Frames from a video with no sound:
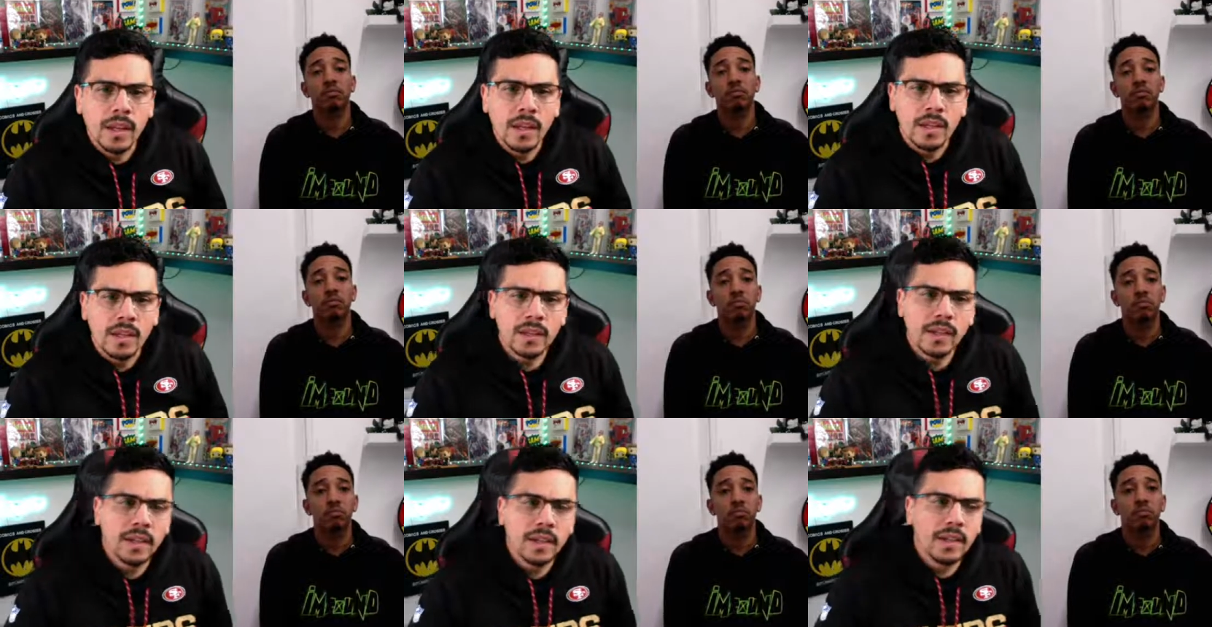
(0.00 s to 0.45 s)

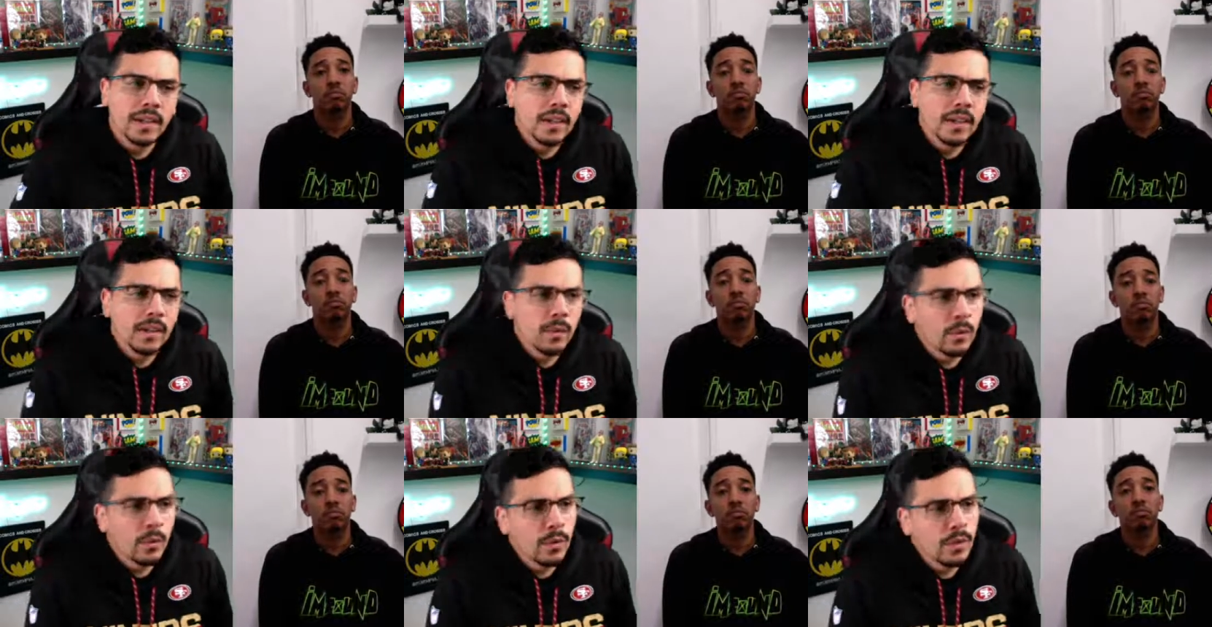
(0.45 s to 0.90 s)
Speaker 1: Now,
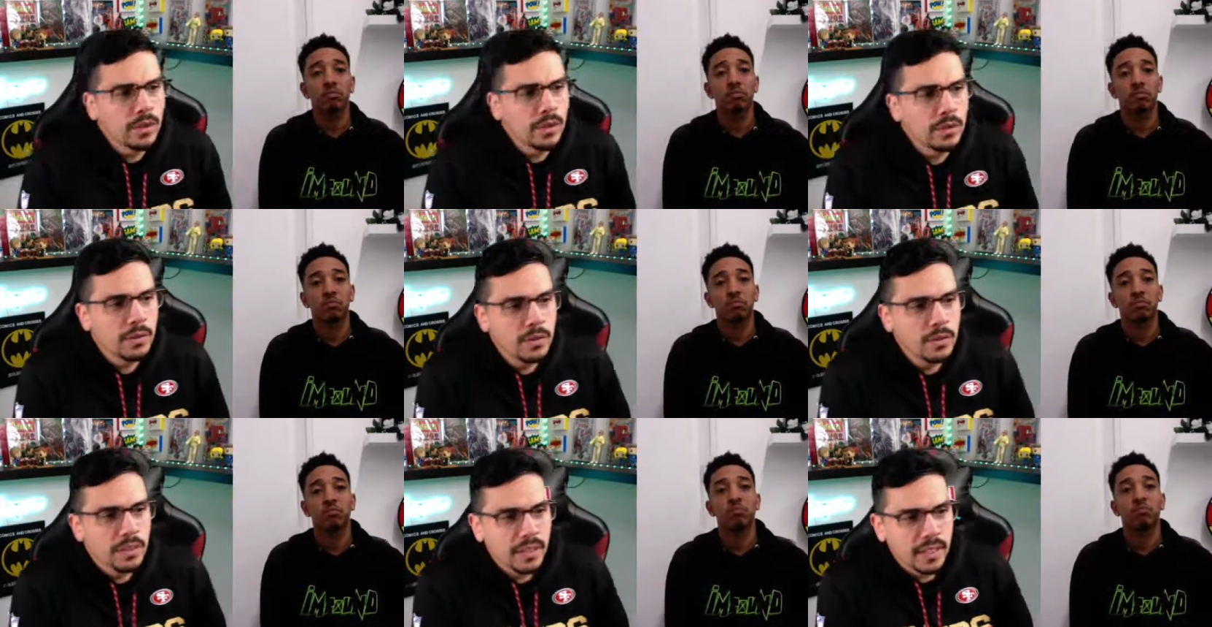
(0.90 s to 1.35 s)
would
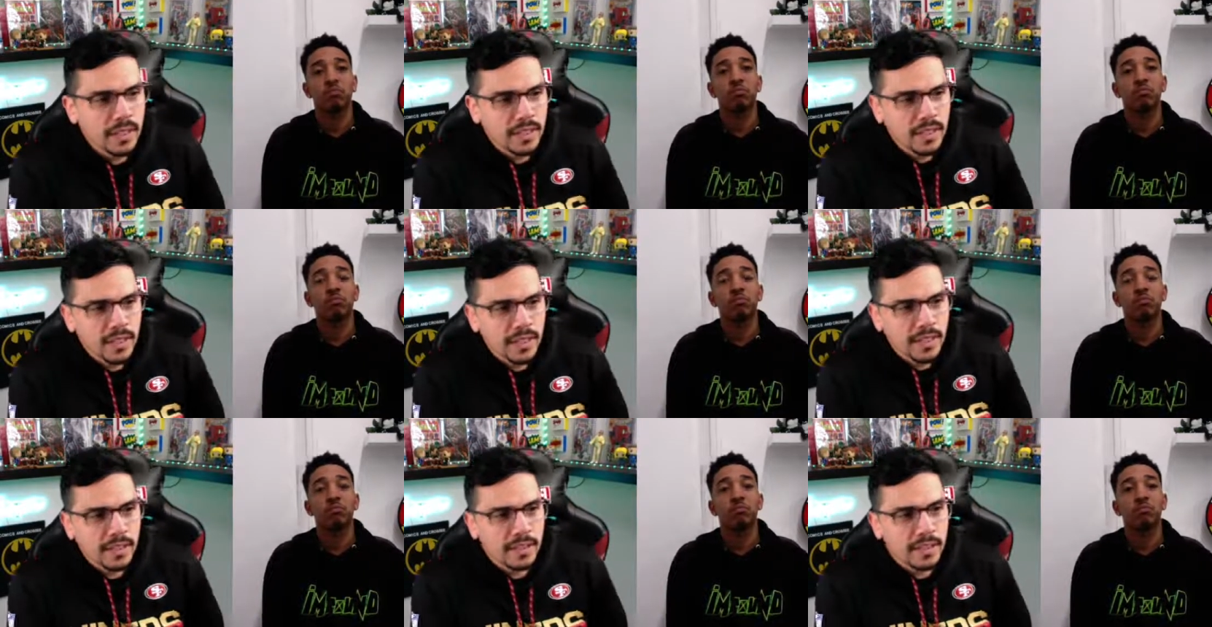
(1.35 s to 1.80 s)
you say
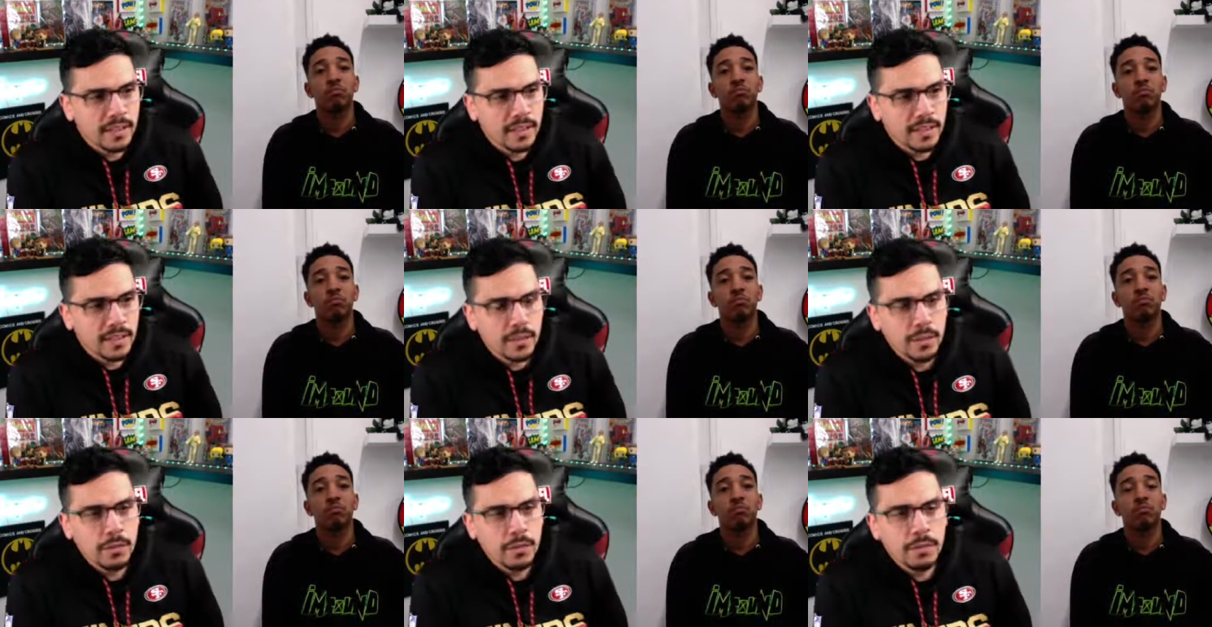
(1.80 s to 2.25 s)
like,
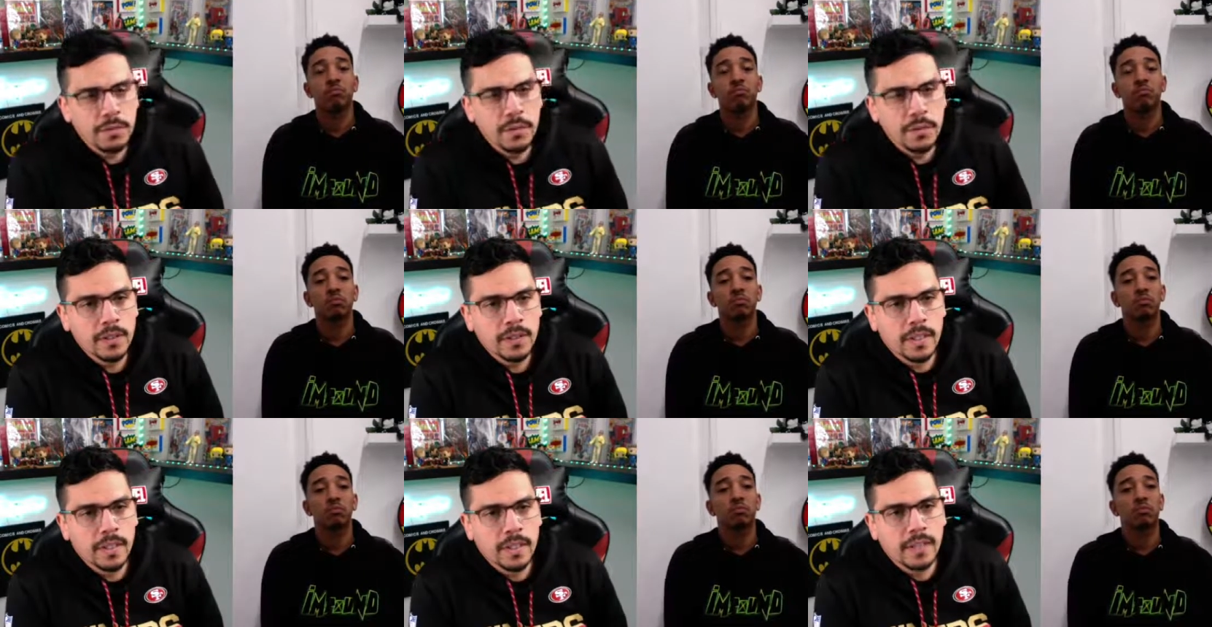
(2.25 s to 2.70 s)
do you
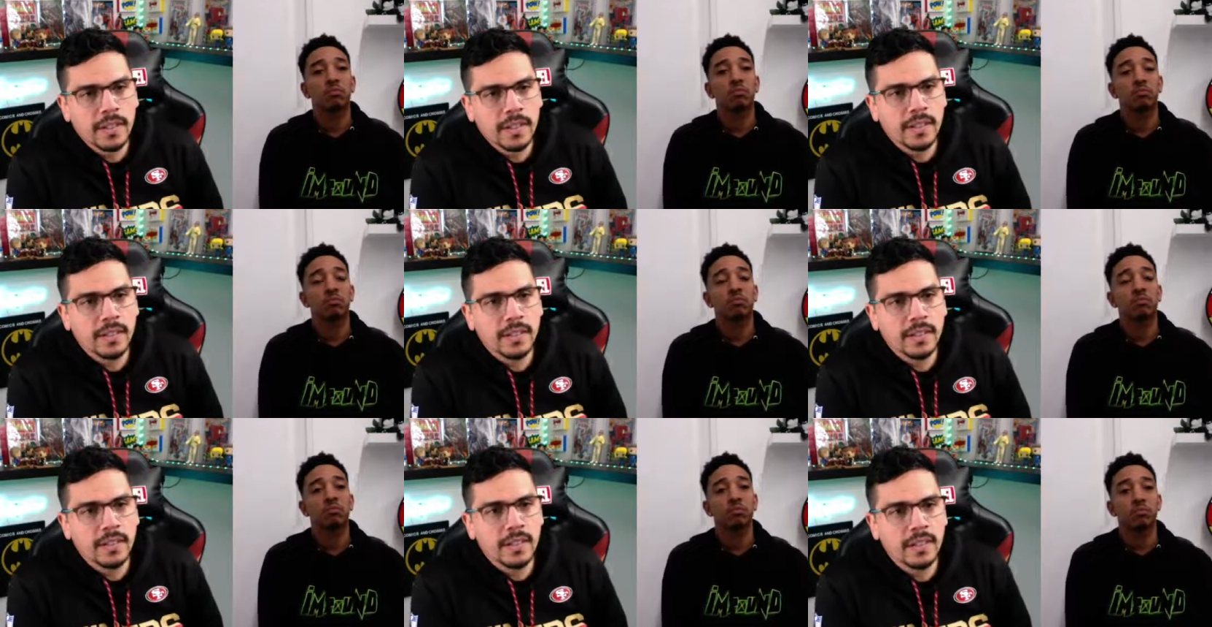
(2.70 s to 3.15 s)
feel
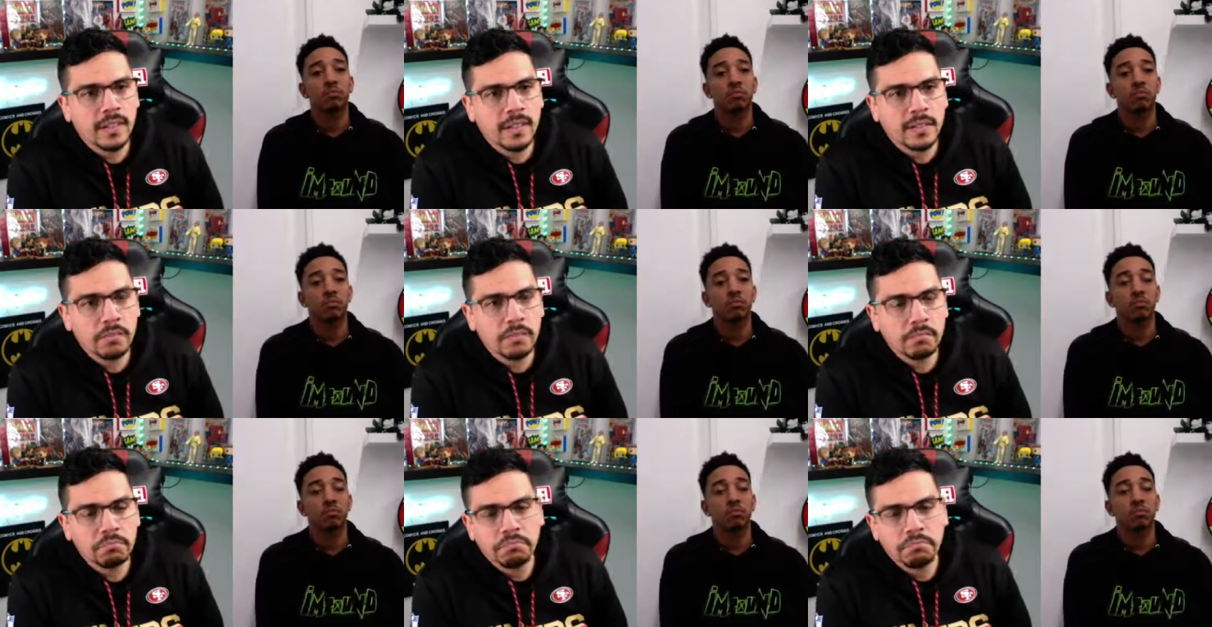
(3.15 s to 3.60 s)
like,
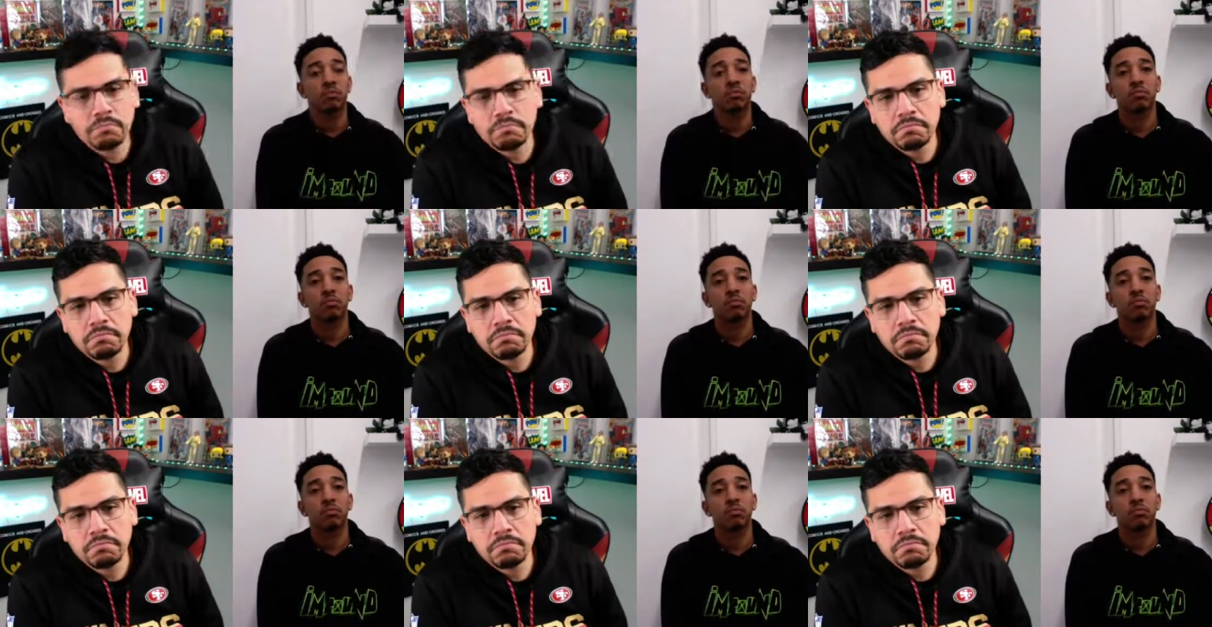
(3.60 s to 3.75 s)
um,